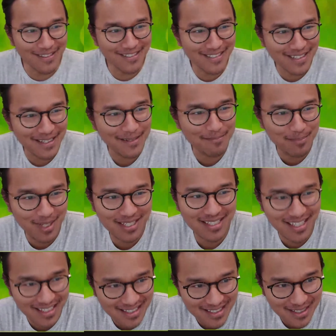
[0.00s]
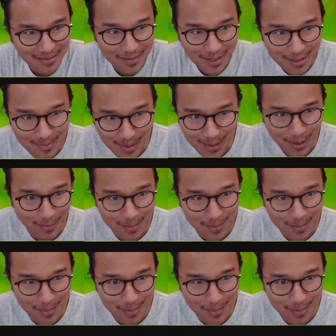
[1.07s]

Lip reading: is that big tech can definitely smell the